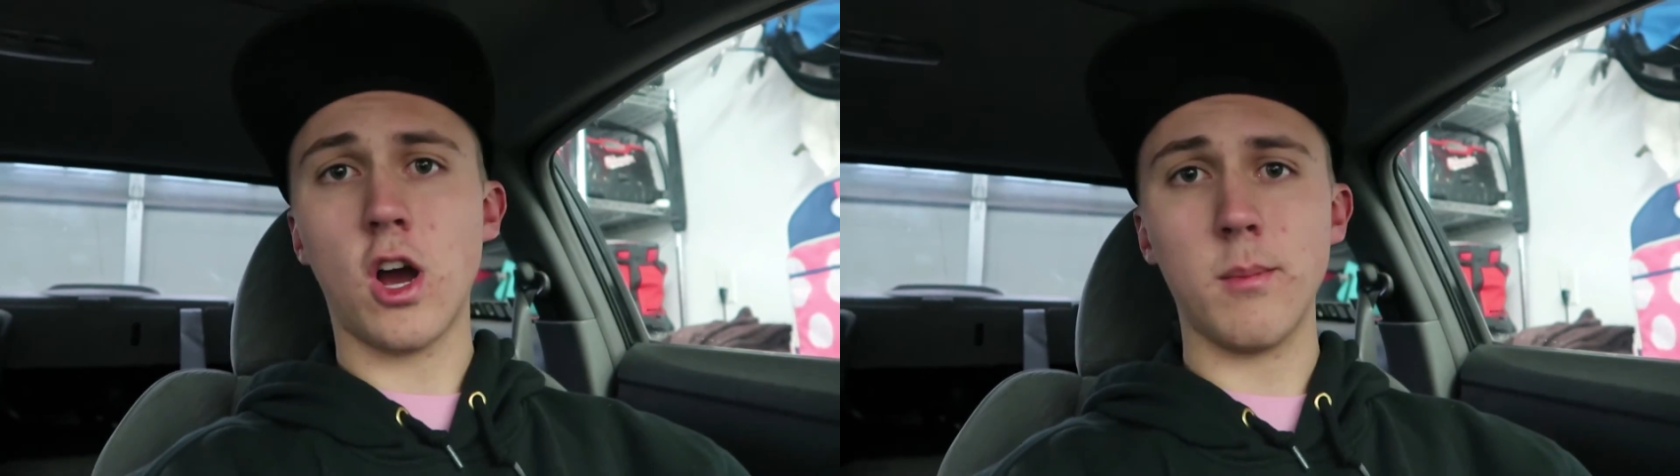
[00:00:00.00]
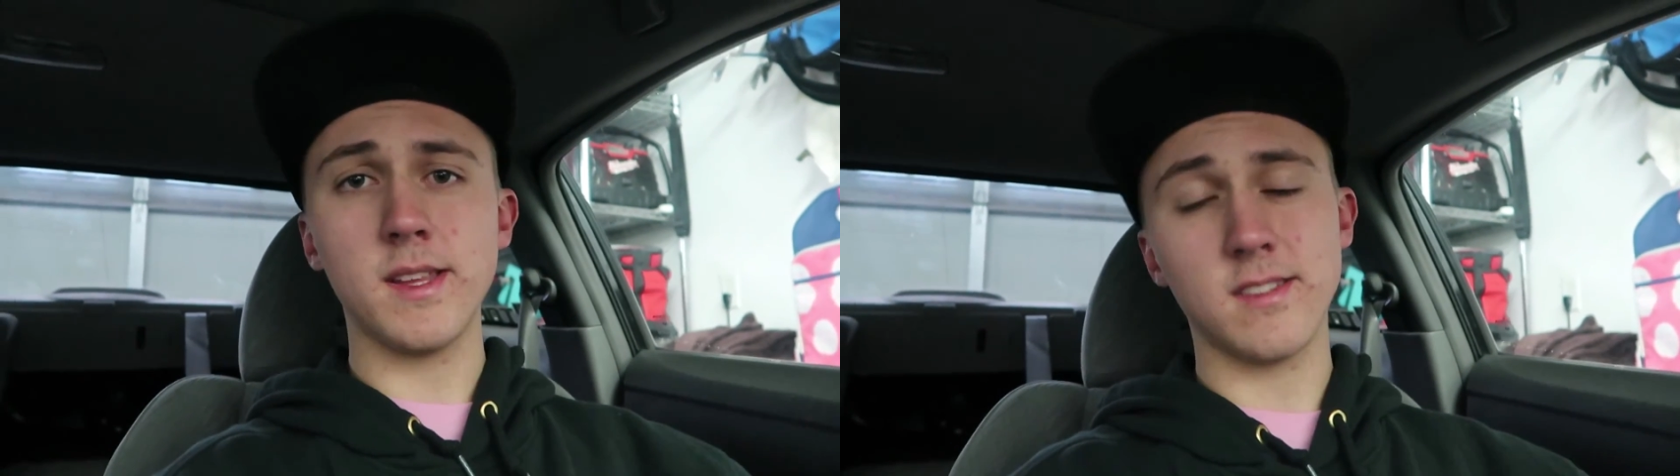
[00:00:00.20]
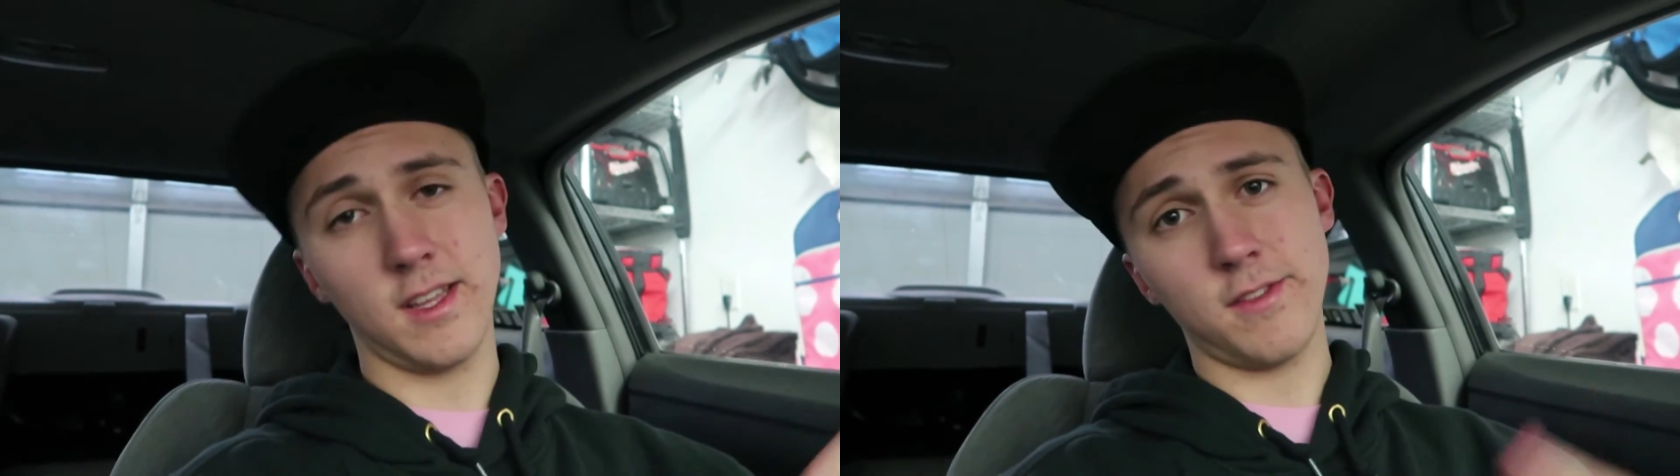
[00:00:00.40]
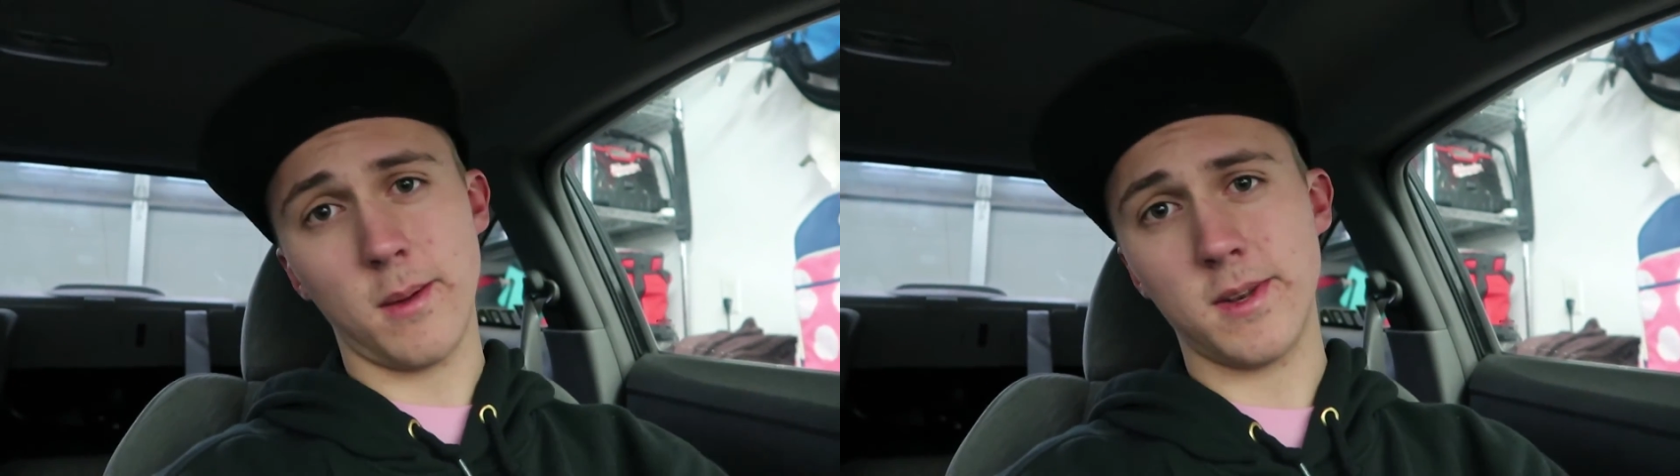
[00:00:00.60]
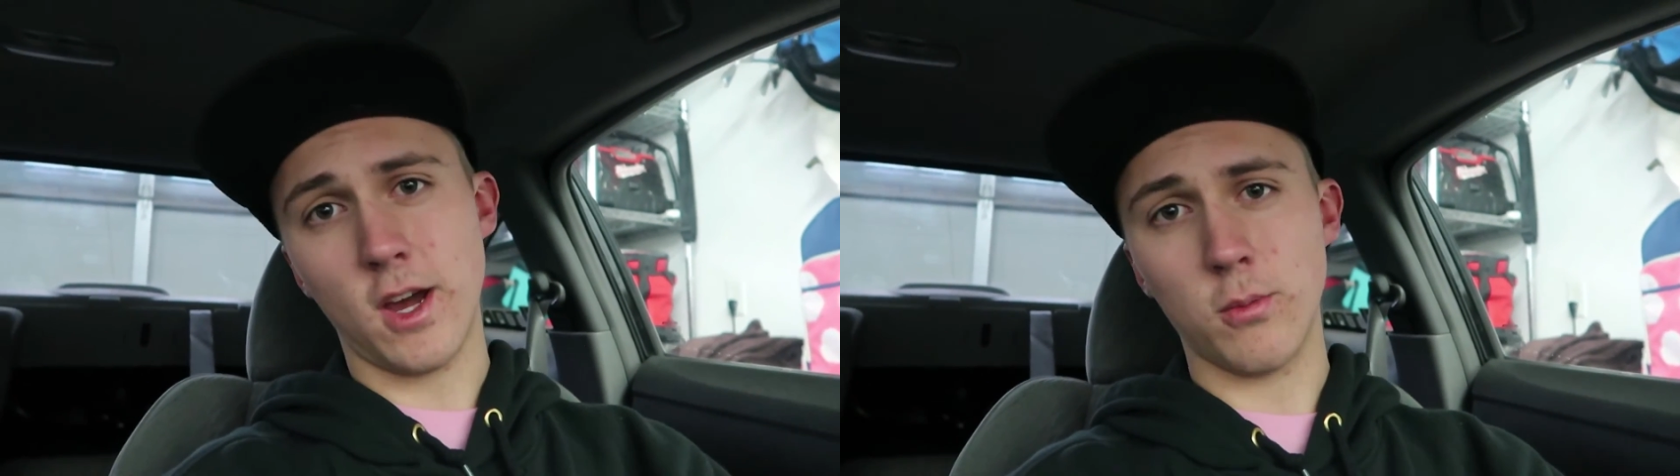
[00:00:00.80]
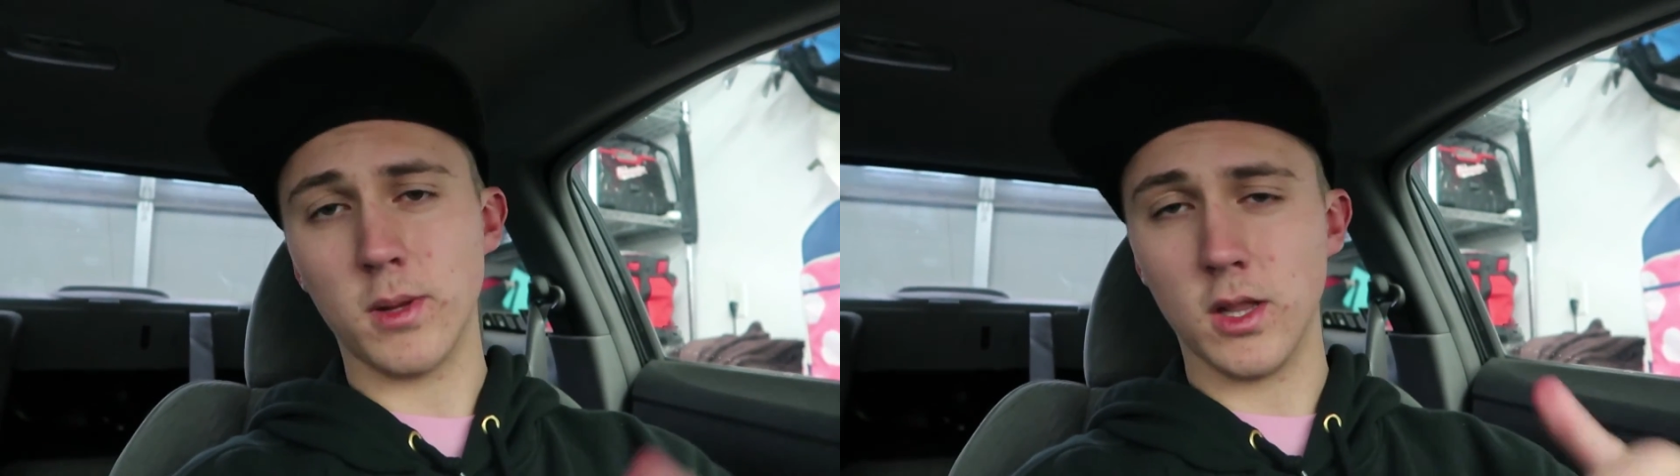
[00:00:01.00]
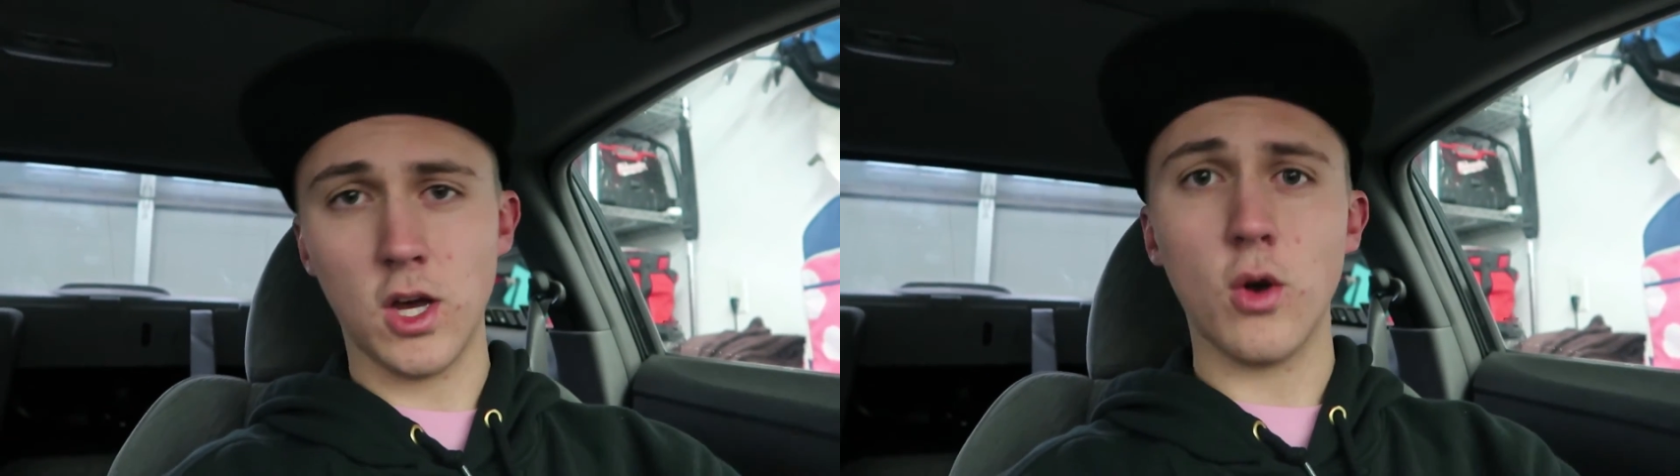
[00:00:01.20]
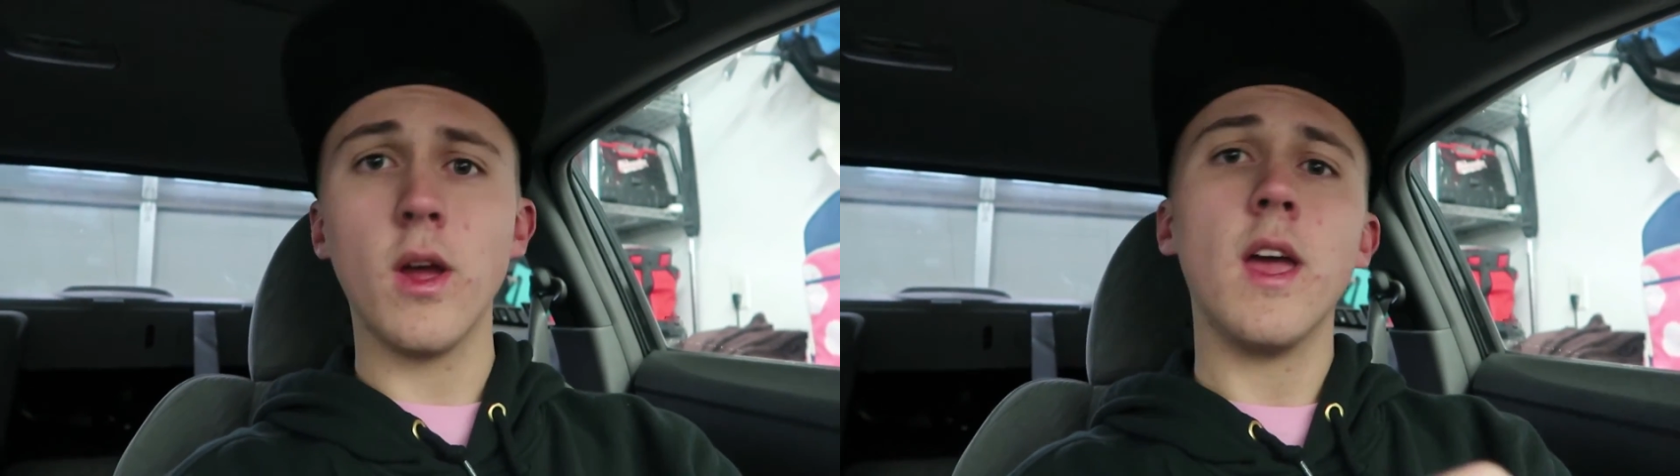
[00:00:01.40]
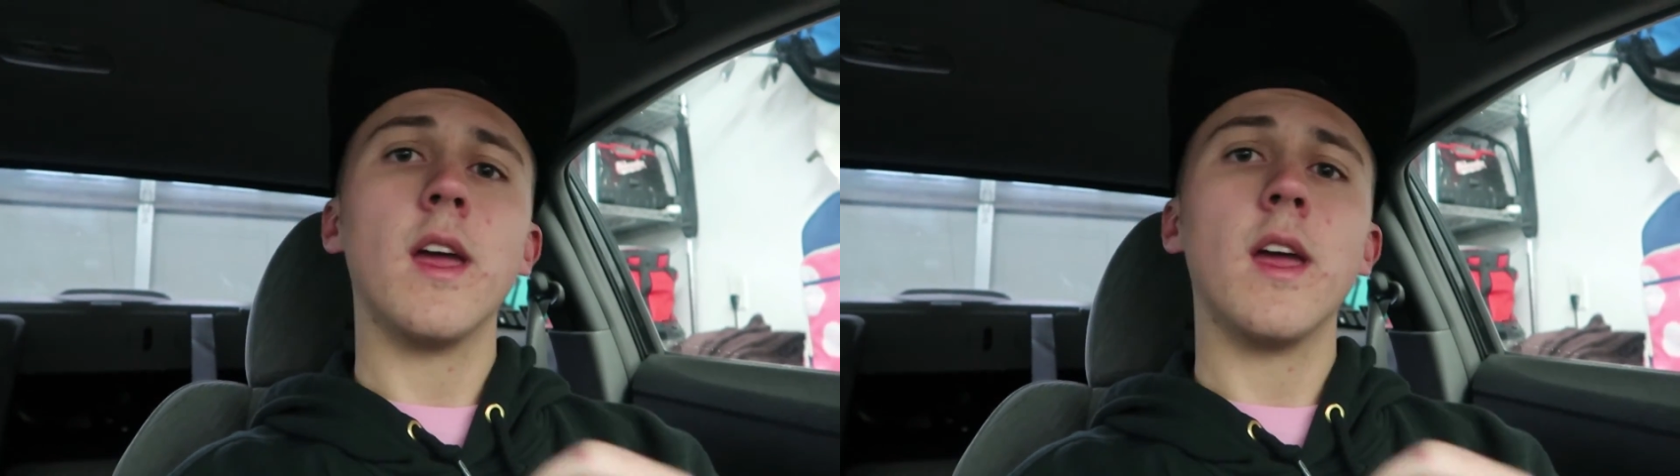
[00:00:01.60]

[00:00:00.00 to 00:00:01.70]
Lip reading: comments, leave them down below.